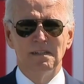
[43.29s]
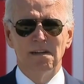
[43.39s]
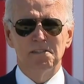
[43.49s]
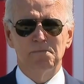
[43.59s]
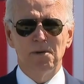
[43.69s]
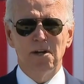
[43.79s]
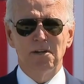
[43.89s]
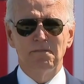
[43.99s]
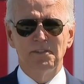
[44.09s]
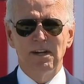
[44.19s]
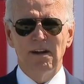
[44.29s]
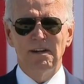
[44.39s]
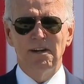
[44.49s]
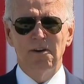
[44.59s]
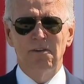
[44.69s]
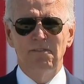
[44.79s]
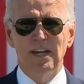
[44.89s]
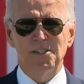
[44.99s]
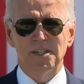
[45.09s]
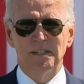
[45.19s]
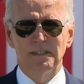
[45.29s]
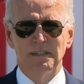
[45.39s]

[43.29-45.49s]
a spirit of daring and innovation.